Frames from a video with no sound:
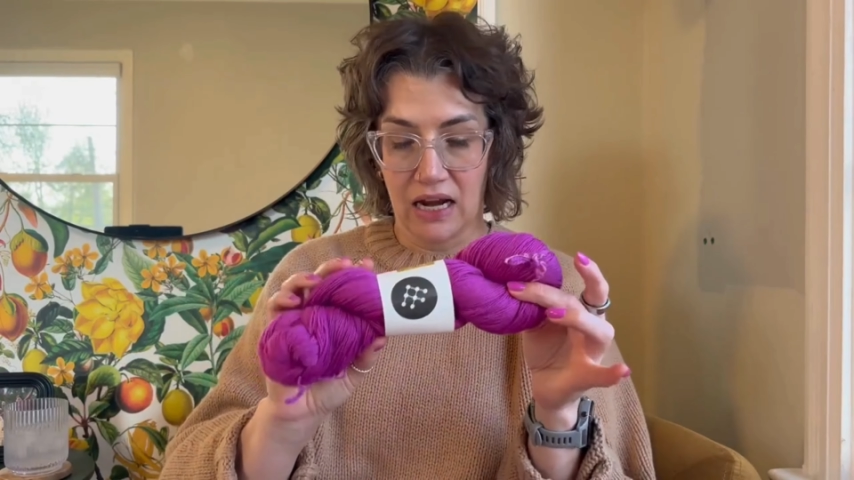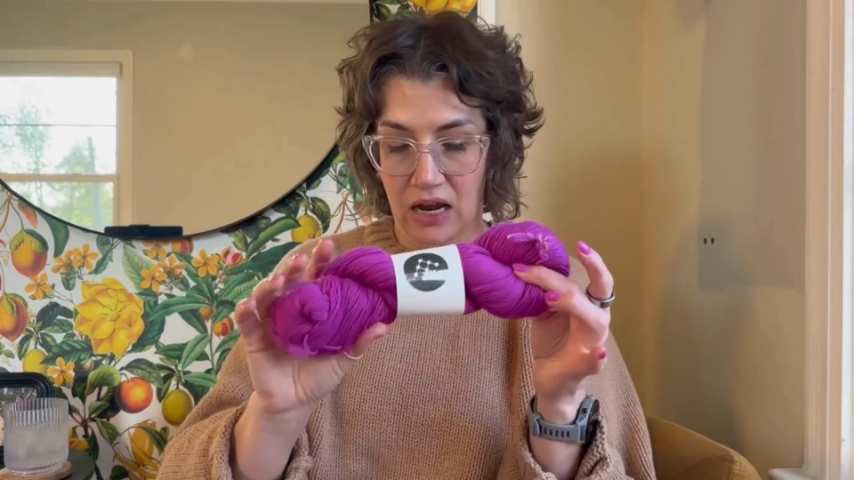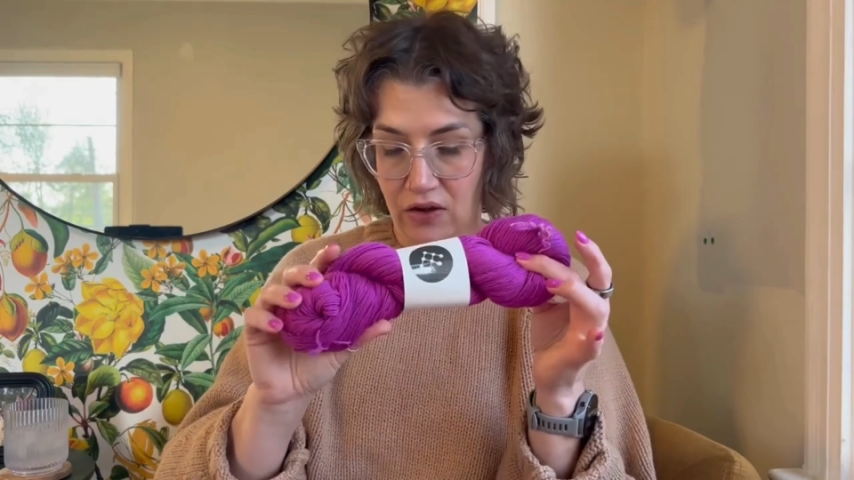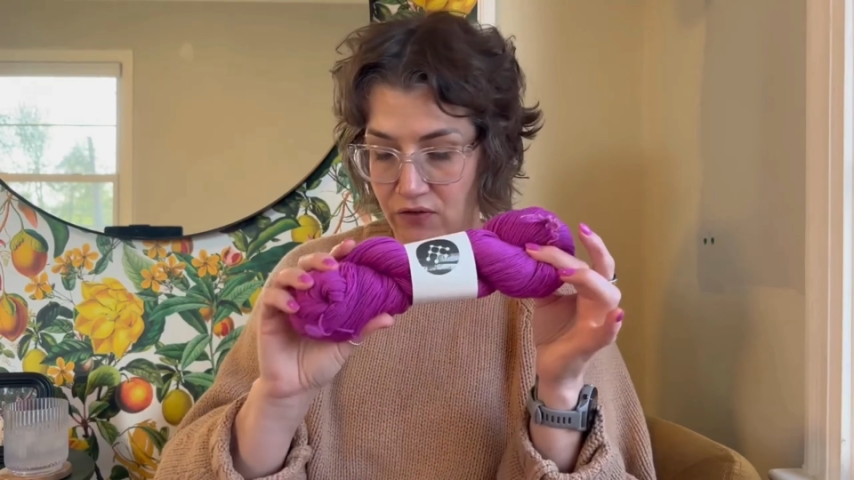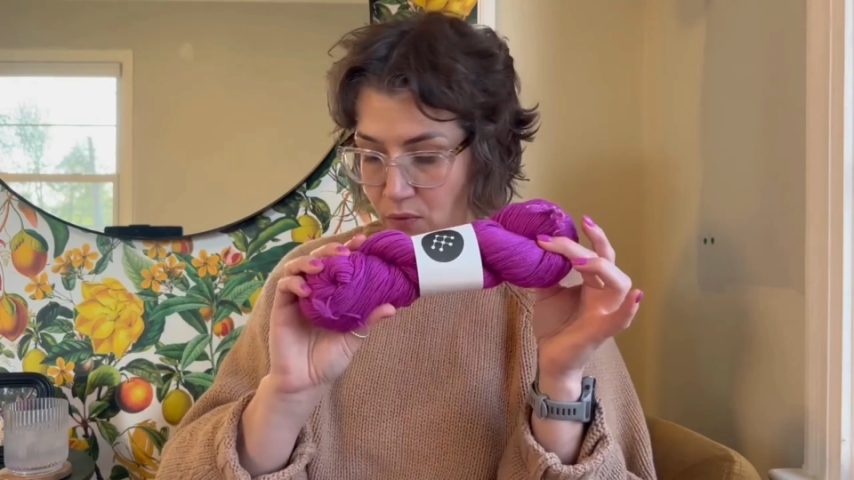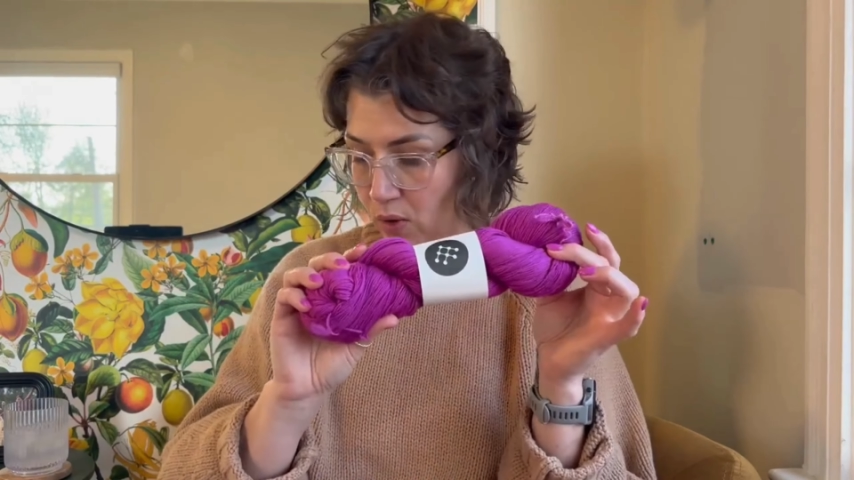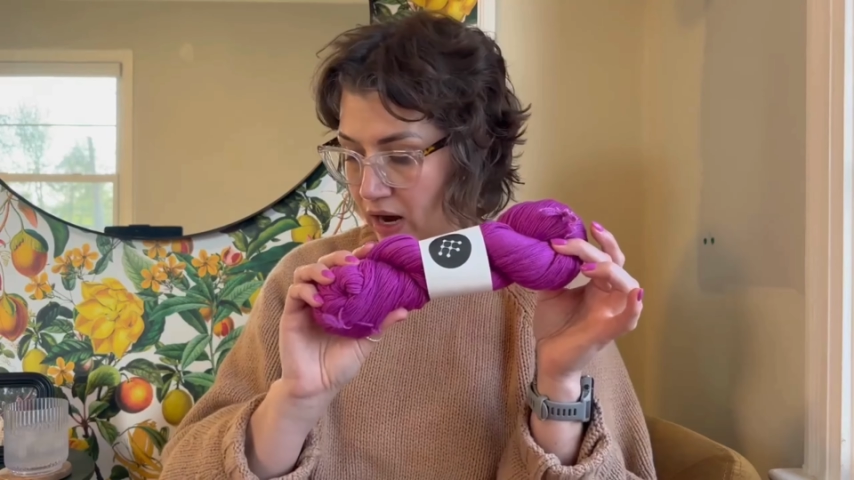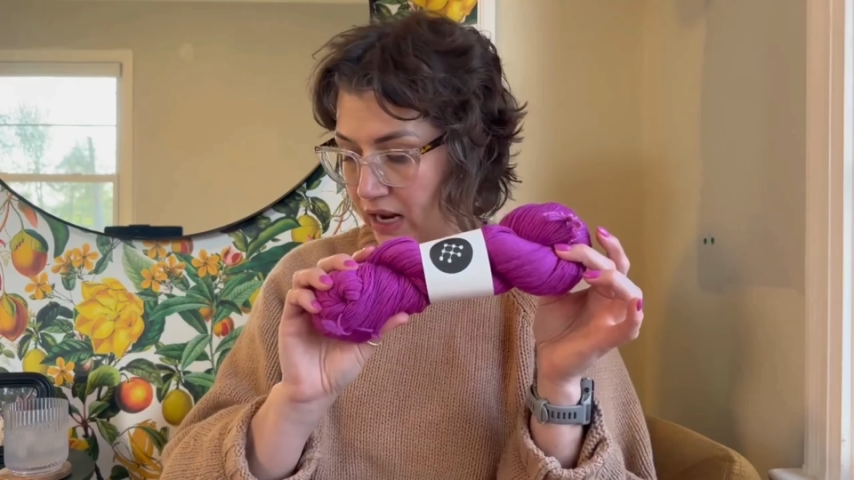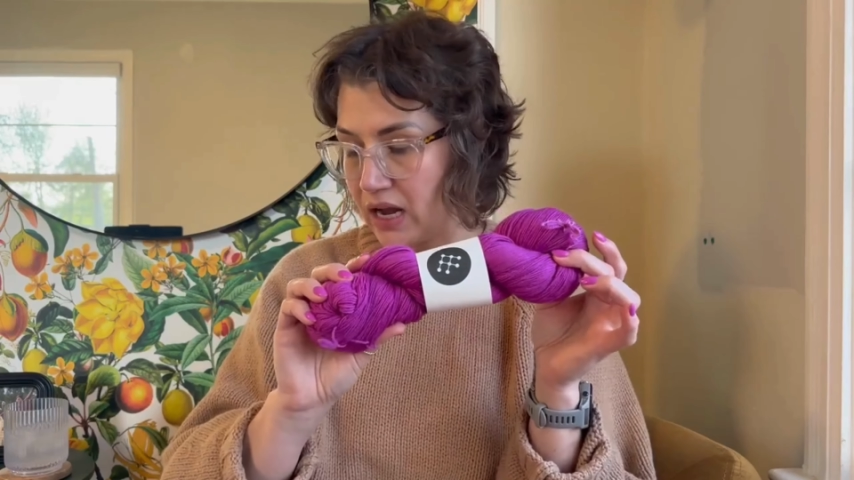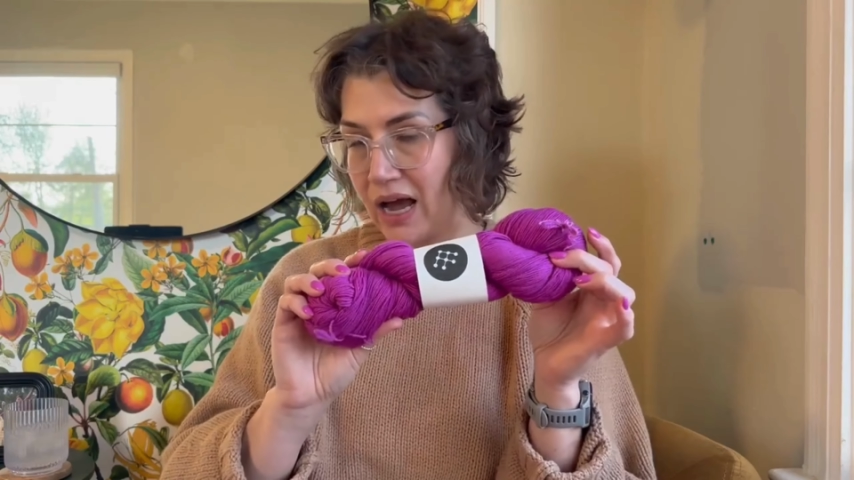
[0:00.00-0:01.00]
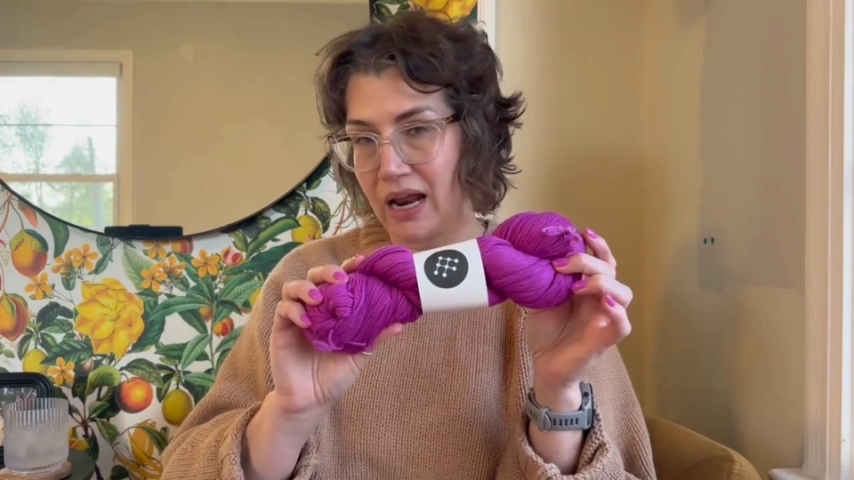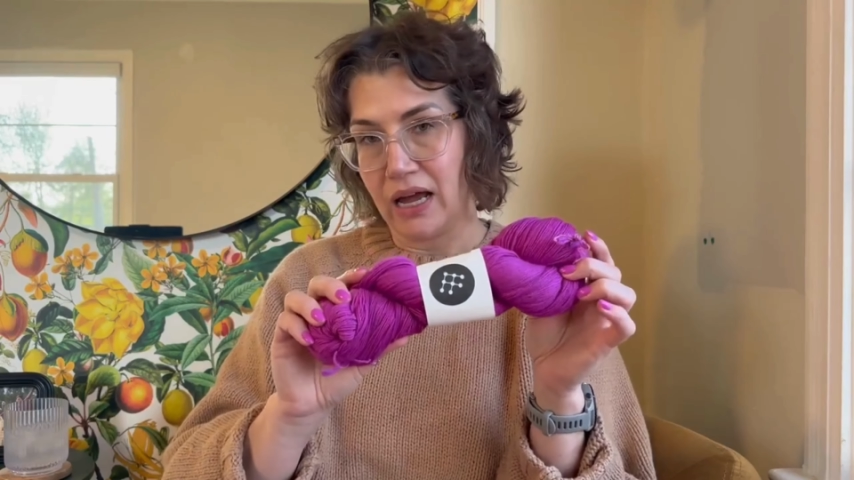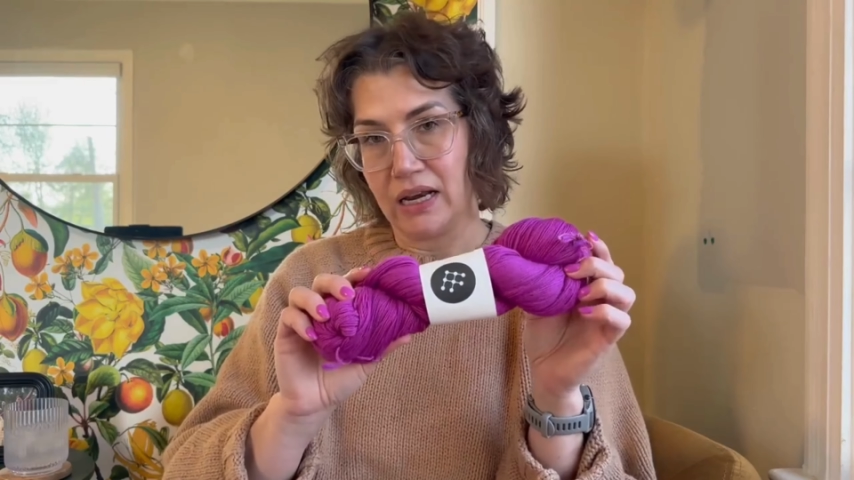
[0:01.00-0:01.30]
of what I got at